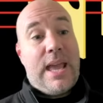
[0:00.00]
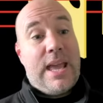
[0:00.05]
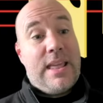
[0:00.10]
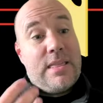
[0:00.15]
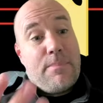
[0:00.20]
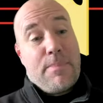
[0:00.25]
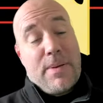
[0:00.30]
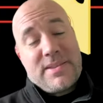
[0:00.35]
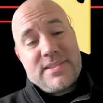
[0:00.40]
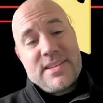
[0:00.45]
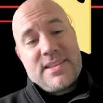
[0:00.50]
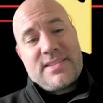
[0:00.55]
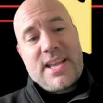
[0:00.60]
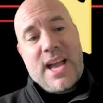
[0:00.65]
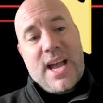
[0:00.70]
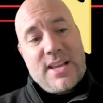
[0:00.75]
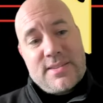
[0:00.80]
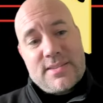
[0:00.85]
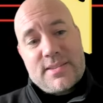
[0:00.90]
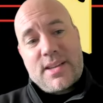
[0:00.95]
In the business
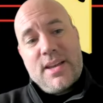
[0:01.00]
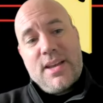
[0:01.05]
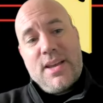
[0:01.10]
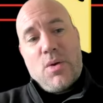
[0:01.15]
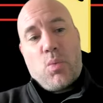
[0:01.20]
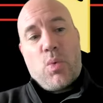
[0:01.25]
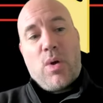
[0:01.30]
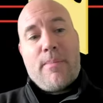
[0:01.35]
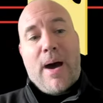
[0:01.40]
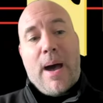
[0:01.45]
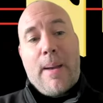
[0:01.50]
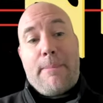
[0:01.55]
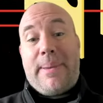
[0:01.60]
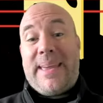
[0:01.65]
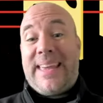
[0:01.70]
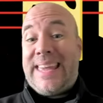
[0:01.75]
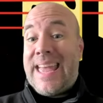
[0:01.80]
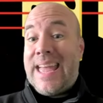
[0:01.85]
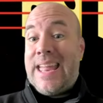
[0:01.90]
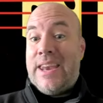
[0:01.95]
task, we might
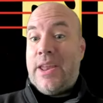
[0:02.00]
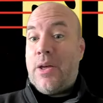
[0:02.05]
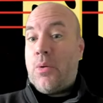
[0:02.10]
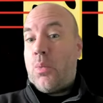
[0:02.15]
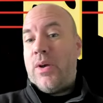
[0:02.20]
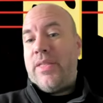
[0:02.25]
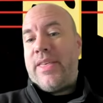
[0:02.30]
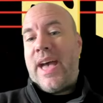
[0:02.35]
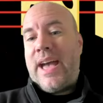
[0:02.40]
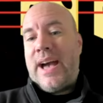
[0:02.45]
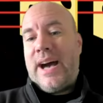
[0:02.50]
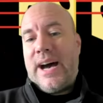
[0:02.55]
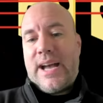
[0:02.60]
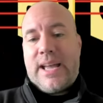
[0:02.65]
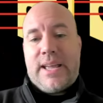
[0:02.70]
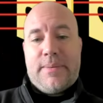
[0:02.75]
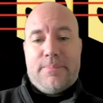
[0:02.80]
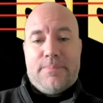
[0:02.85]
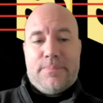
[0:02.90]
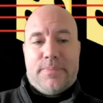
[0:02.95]
begin with
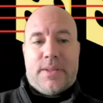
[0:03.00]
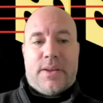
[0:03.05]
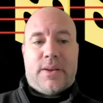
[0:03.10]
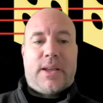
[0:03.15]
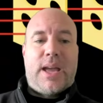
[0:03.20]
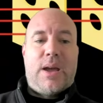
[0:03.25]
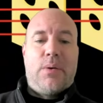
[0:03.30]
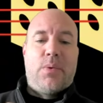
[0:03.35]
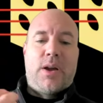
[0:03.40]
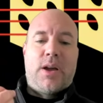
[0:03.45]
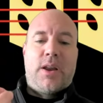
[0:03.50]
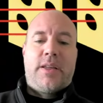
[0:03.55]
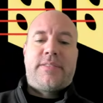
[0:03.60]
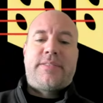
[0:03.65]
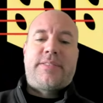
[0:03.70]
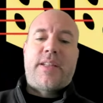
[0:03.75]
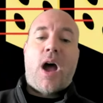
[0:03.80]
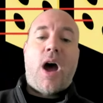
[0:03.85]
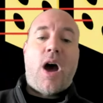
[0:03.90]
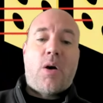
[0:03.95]
AI. Okay, we're going to
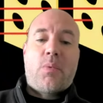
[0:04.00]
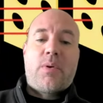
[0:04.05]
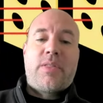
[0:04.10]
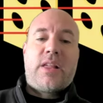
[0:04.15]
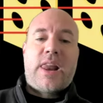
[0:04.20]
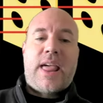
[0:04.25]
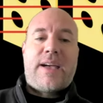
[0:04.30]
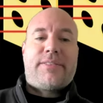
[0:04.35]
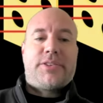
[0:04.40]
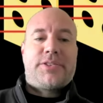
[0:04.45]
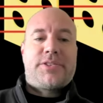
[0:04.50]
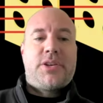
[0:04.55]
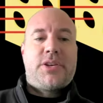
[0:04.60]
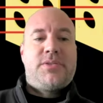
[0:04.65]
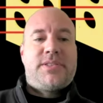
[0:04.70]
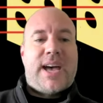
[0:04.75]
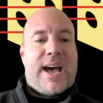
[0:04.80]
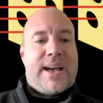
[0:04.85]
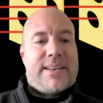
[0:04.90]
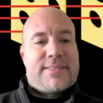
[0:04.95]
start with a level
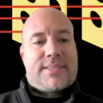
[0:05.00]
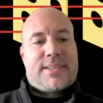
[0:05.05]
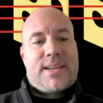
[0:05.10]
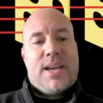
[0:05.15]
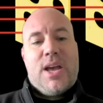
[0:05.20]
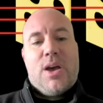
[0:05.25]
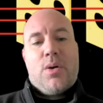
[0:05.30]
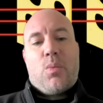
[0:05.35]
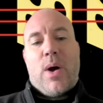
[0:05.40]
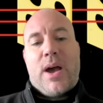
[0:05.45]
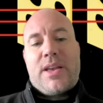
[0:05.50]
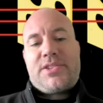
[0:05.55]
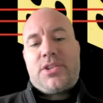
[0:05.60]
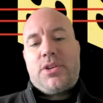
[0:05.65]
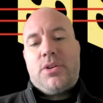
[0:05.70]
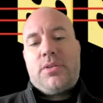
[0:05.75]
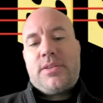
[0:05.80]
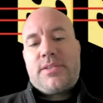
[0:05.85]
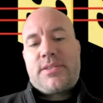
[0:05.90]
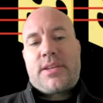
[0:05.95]
2 task where
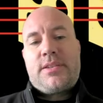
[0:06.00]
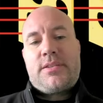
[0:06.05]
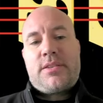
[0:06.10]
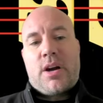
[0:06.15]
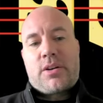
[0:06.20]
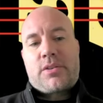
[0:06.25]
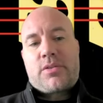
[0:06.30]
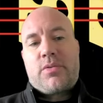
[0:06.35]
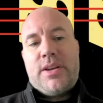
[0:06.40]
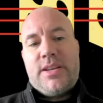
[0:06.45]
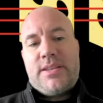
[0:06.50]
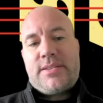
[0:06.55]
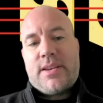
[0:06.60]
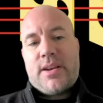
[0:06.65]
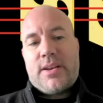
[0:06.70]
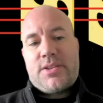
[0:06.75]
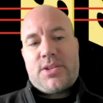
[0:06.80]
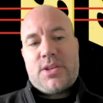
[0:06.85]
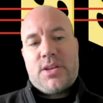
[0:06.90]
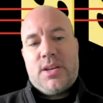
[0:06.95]
students conduct
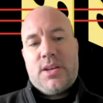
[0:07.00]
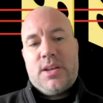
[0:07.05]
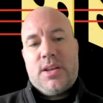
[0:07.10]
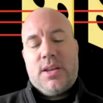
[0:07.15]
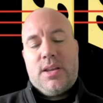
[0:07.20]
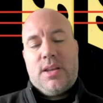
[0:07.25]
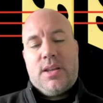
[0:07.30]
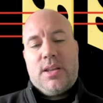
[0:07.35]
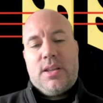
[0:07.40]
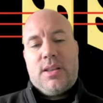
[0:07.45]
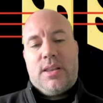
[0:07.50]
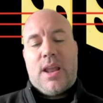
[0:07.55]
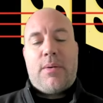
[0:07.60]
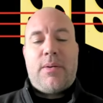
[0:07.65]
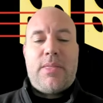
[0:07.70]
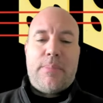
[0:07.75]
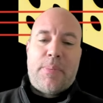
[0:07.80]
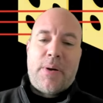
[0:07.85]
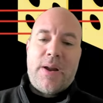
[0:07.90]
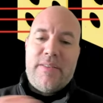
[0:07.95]
research. Now,
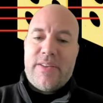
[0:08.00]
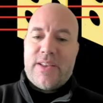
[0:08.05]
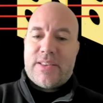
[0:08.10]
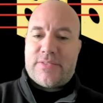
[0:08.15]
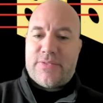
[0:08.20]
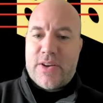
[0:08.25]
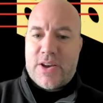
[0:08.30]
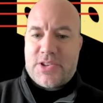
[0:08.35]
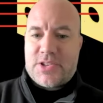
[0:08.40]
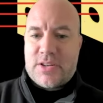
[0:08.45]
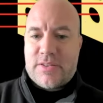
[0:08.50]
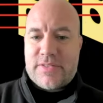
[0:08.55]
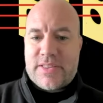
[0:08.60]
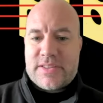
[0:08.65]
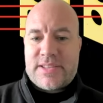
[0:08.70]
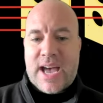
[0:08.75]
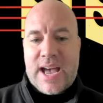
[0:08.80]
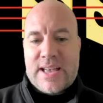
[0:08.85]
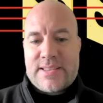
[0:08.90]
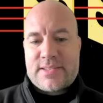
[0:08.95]
in the previous version of the
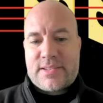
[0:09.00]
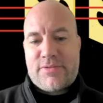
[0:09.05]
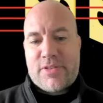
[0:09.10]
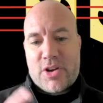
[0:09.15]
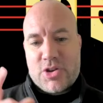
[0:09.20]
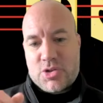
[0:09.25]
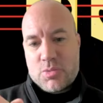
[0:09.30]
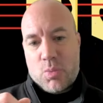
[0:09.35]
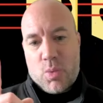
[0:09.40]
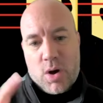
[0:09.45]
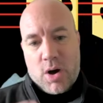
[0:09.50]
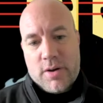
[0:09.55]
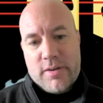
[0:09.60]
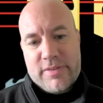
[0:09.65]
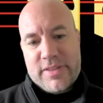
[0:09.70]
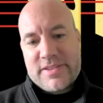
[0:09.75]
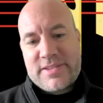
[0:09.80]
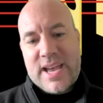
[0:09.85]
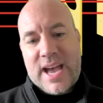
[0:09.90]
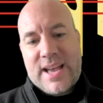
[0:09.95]
task, version 1
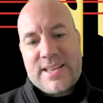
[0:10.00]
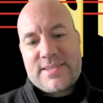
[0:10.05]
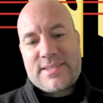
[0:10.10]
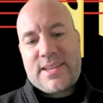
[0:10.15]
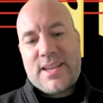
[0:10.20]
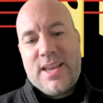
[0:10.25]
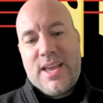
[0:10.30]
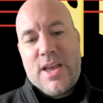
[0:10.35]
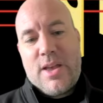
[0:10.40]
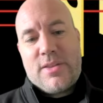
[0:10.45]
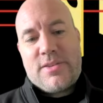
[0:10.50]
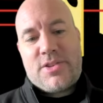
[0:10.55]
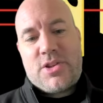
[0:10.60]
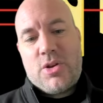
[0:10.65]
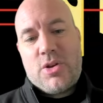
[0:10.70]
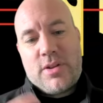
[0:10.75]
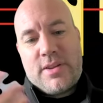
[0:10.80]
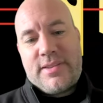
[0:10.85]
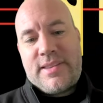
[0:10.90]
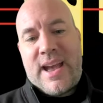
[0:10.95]
of the task,
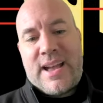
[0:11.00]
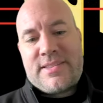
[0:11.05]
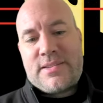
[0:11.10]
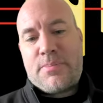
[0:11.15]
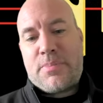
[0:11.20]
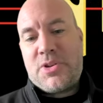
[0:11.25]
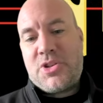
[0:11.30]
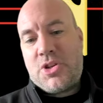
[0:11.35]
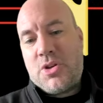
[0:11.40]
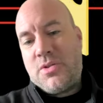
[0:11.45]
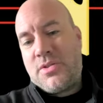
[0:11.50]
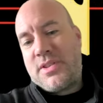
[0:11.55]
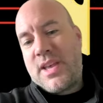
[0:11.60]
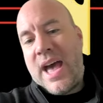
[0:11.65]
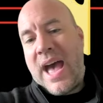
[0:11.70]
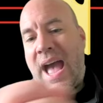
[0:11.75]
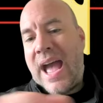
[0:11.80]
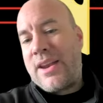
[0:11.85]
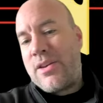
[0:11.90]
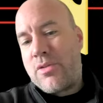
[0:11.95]
students had to produce
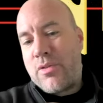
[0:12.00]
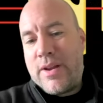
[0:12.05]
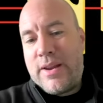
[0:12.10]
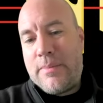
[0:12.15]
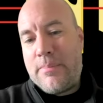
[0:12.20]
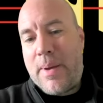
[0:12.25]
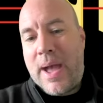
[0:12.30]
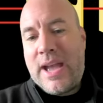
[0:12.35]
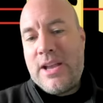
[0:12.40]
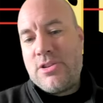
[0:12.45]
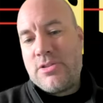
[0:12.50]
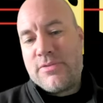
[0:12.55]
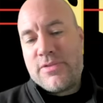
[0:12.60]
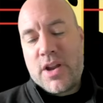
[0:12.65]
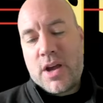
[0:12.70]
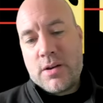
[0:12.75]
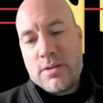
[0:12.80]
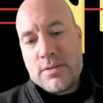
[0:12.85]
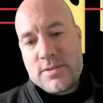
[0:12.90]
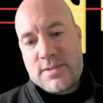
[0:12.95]
a handwritten page of
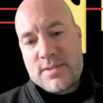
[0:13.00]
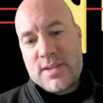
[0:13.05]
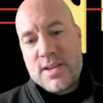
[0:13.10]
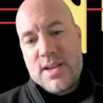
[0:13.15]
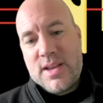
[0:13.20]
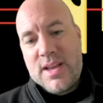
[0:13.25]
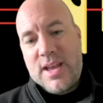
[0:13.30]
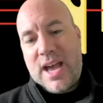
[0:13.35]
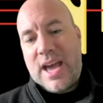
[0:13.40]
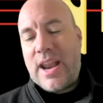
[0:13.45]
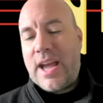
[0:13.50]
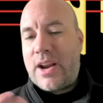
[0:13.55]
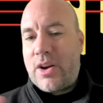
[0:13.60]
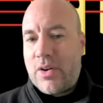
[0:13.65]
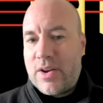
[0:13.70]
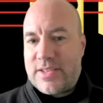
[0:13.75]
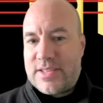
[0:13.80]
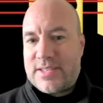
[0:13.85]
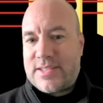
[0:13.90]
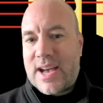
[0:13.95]
notes. And I
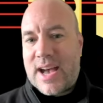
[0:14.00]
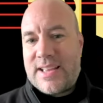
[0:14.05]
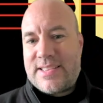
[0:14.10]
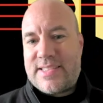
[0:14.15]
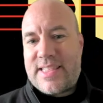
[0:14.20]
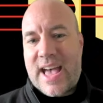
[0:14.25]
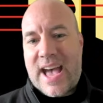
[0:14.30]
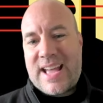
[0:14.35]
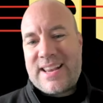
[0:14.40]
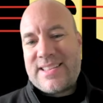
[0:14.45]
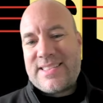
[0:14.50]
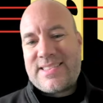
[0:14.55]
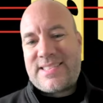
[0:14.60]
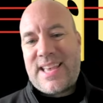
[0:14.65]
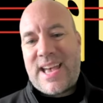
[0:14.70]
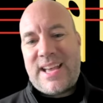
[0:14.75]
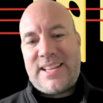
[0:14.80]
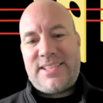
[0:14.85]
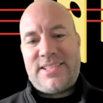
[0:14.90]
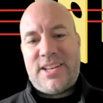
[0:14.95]
criticized that and
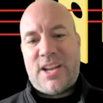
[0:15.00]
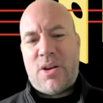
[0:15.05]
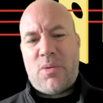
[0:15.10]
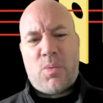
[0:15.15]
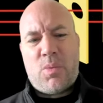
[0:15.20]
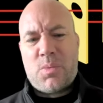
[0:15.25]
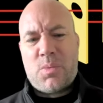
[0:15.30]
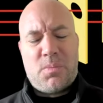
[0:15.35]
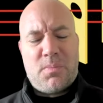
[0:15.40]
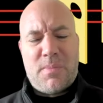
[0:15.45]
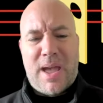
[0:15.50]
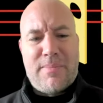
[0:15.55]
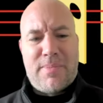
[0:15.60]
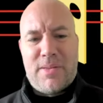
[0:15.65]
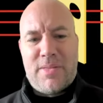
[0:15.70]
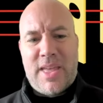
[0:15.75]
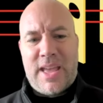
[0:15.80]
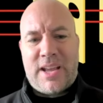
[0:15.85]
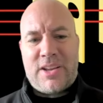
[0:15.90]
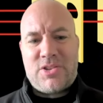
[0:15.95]
said,
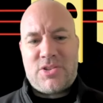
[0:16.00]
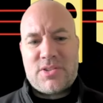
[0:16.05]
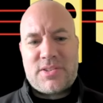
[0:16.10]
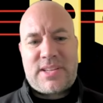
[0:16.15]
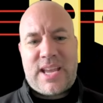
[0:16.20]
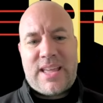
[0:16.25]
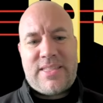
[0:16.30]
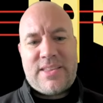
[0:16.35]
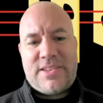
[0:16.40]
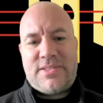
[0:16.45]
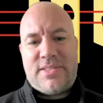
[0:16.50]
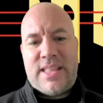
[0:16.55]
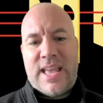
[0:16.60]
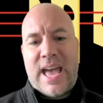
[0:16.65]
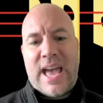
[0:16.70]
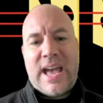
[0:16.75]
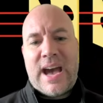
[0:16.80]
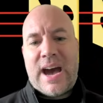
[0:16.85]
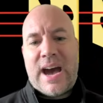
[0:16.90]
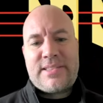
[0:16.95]
maybe they could just get
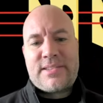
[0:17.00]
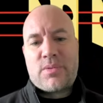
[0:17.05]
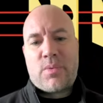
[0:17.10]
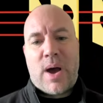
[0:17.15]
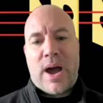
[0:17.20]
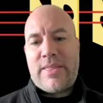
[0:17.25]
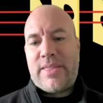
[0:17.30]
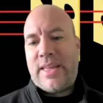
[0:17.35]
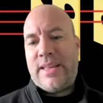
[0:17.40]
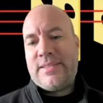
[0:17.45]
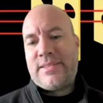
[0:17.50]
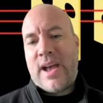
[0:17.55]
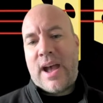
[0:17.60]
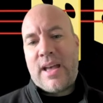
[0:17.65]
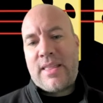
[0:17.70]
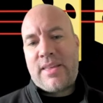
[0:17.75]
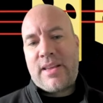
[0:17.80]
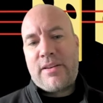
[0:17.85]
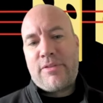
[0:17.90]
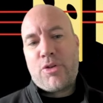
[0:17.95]
the AI to write the
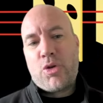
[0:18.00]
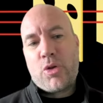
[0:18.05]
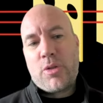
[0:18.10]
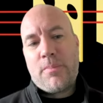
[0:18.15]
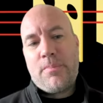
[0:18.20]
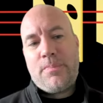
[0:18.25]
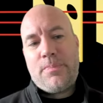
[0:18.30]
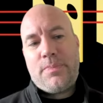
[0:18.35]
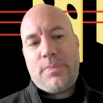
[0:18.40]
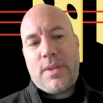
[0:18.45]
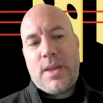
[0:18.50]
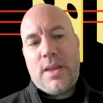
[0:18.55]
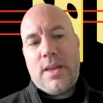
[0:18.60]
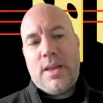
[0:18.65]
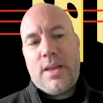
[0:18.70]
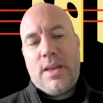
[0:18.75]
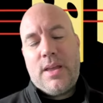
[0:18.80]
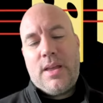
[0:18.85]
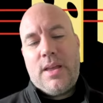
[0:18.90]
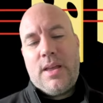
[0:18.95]
entire thing for them.
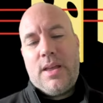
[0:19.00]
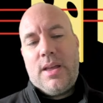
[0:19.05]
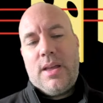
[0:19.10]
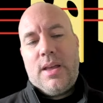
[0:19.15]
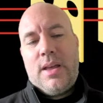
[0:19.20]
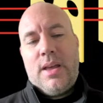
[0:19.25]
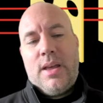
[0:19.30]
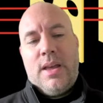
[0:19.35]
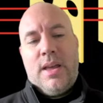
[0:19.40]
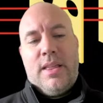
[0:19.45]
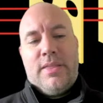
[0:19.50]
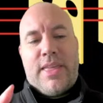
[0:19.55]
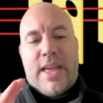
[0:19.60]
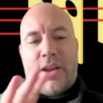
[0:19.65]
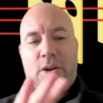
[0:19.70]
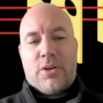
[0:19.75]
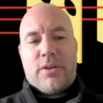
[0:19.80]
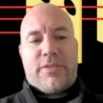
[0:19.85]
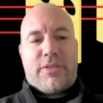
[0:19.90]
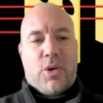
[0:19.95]

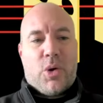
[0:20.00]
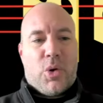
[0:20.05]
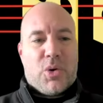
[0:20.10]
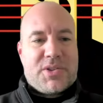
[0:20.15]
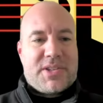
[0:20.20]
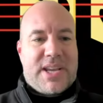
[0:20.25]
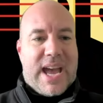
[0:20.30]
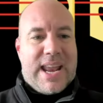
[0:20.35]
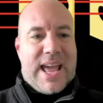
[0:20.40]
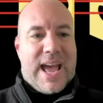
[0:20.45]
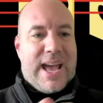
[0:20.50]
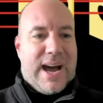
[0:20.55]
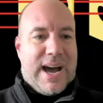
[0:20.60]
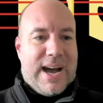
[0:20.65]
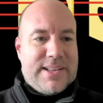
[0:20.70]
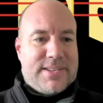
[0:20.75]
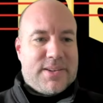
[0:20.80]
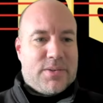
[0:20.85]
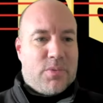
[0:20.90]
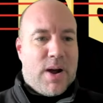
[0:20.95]
They could, of course, get
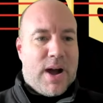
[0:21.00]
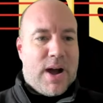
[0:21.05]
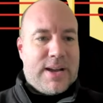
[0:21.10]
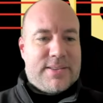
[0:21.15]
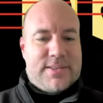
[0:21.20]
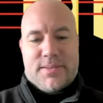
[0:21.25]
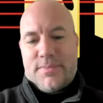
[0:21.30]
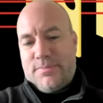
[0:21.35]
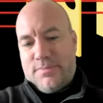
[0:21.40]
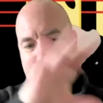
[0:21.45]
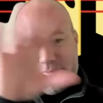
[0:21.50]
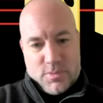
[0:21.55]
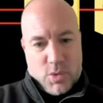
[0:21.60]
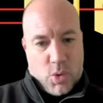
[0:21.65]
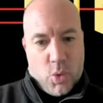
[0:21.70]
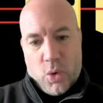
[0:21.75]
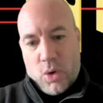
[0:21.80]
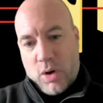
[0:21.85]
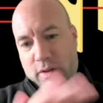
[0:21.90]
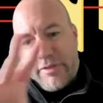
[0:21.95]
AI to write
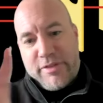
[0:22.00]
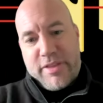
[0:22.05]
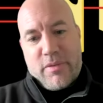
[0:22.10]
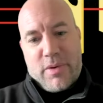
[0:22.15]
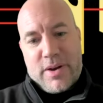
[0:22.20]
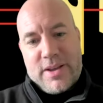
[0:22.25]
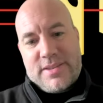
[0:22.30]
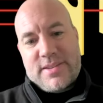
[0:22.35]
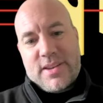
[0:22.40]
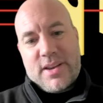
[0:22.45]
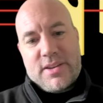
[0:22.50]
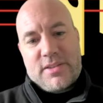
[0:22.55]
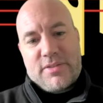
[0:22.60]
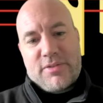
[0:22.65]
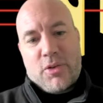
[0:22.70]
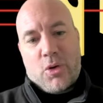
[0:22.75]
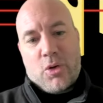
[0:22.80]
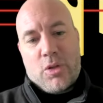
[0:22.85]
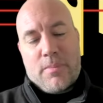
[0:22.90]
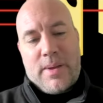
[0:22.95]
all of the research
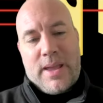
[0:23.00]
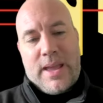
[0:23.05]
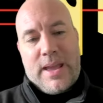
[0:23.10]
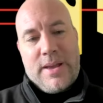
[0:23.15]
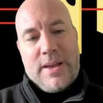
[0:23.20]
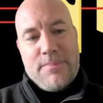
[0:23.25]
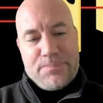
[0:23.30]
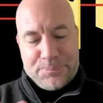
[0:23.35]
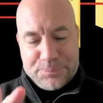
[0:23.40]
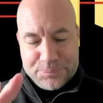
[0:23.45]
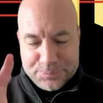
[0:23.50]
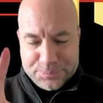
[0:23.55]
for them here.